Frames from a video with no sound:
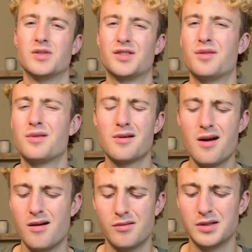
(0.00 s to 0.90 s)
So they're
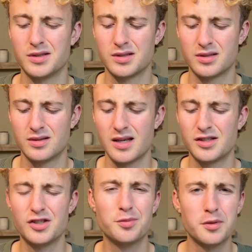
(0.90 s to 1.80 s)
not always like
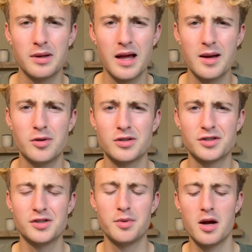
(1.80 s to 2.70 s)
super reliable or
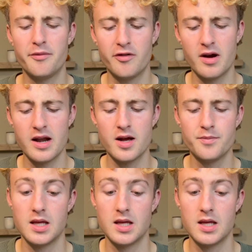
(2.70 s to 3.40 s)
super helpful right now.